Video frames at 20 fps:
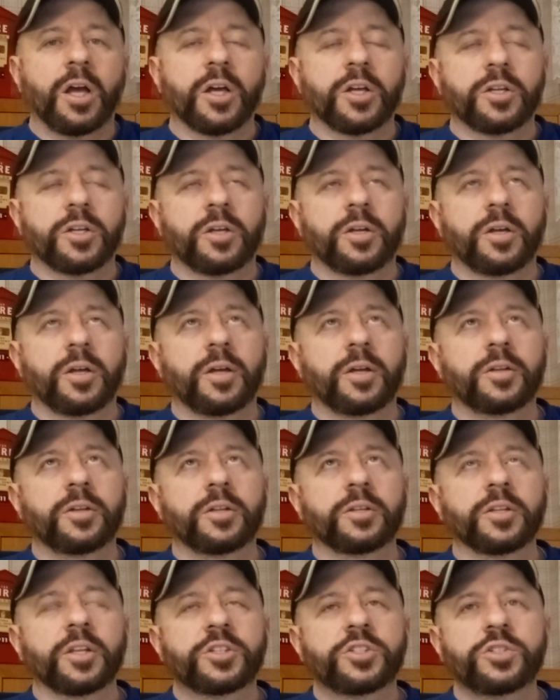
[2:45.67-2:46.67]
uh,
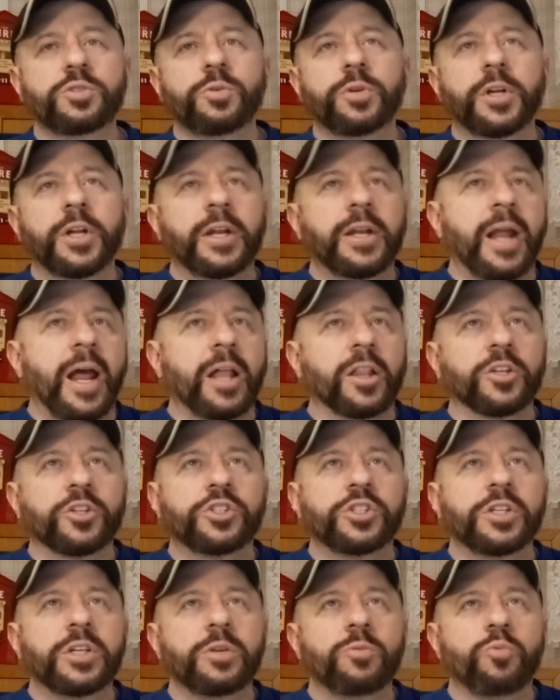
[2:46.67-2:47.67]
let's do an
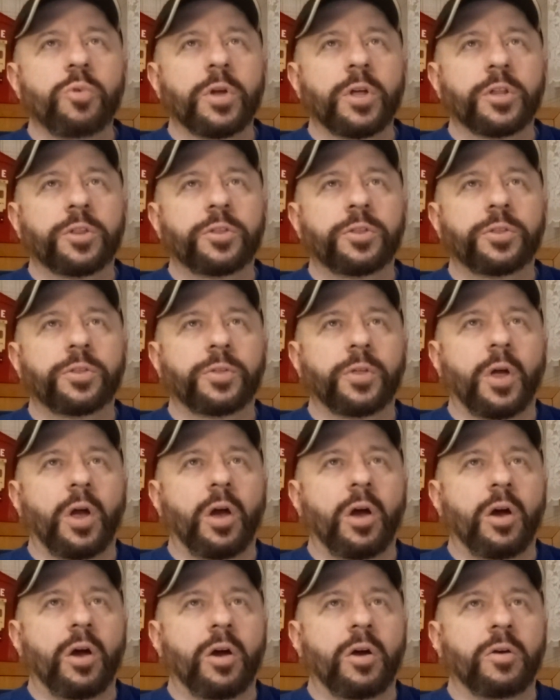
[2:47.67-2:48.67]
analogy with,
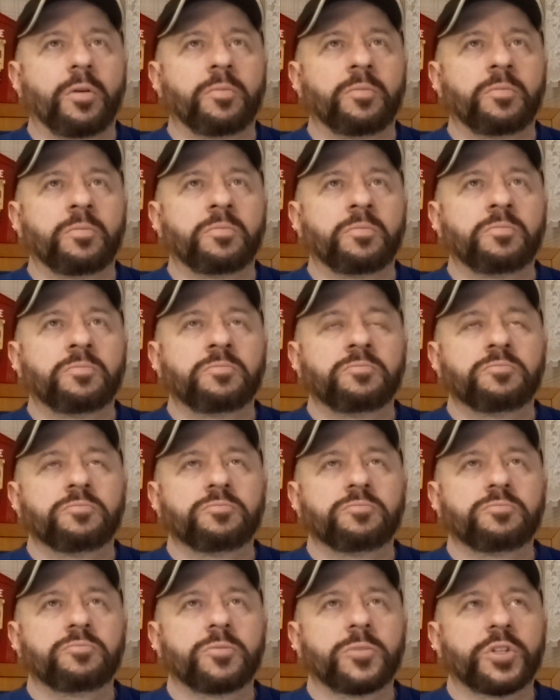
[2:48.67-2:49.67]
um,
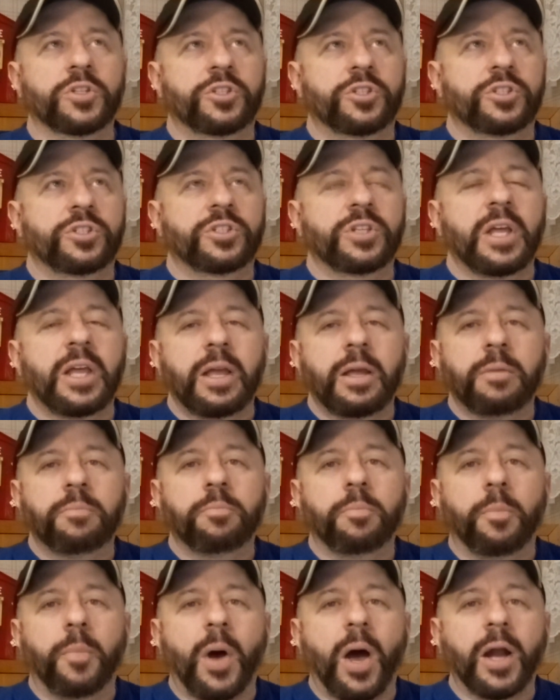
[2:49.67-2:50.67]
let's say,
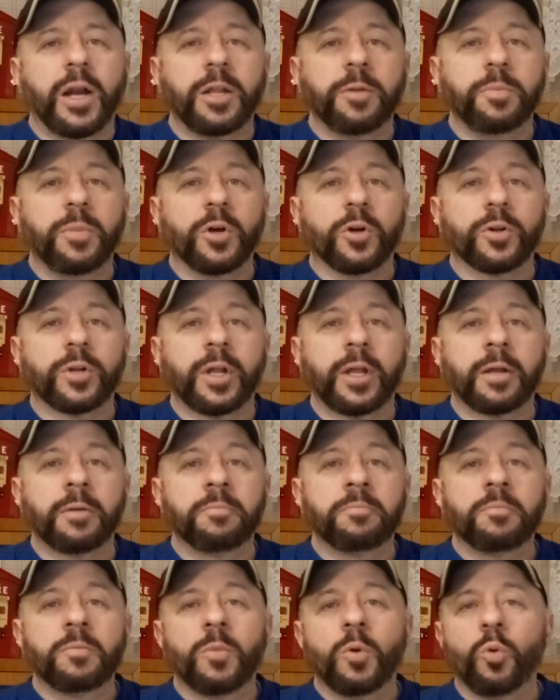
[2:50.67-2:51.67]

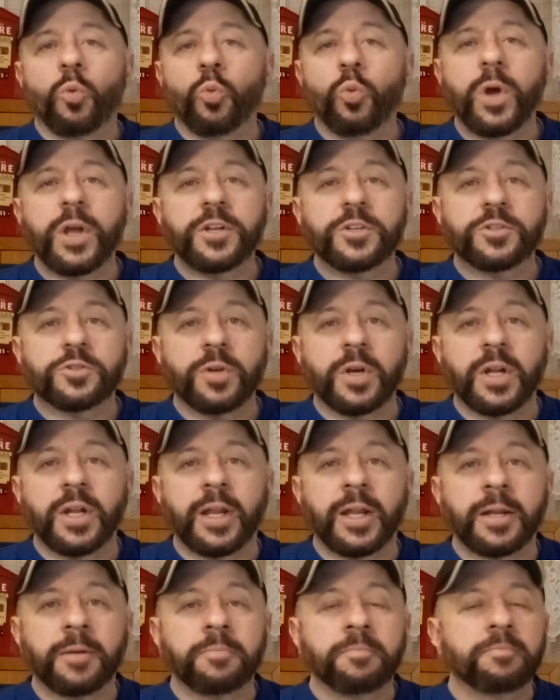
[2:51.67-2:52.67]
bodybuilding, weight
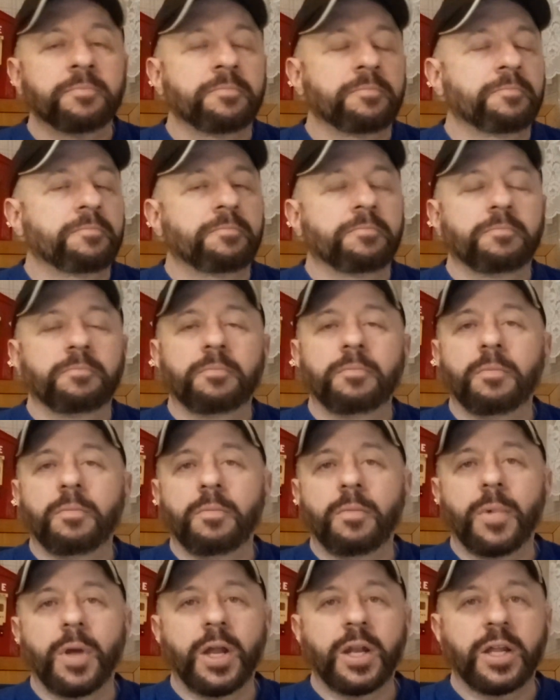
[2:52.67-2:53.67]
training,
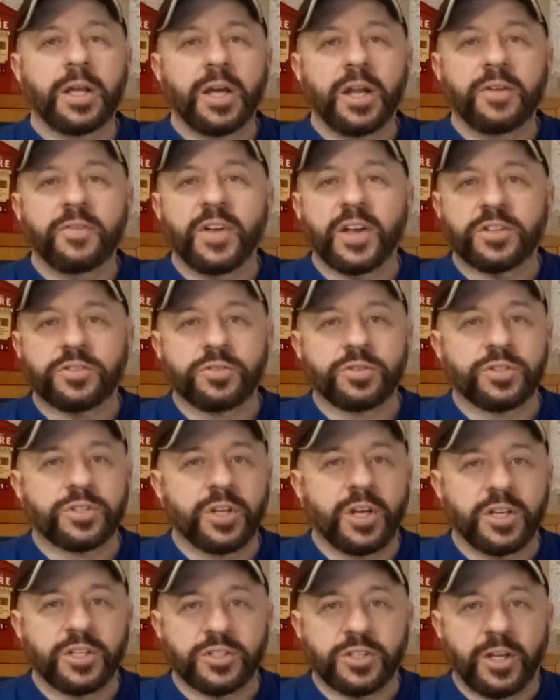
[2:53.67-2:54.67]
any kind of
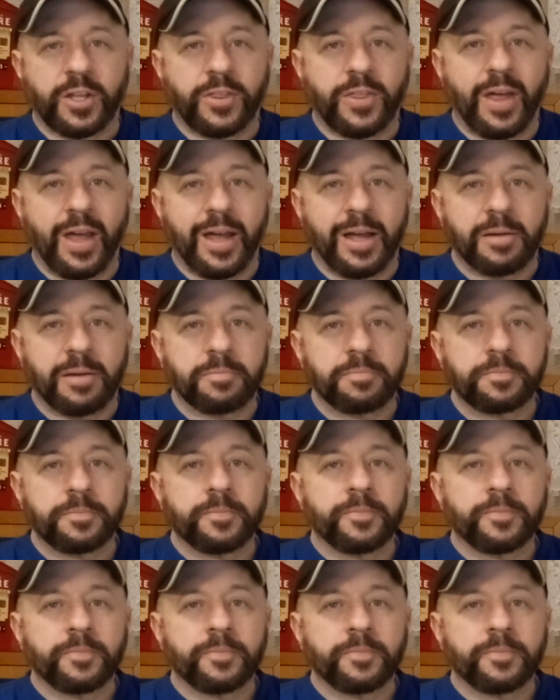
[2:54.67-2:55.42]
exercise like that.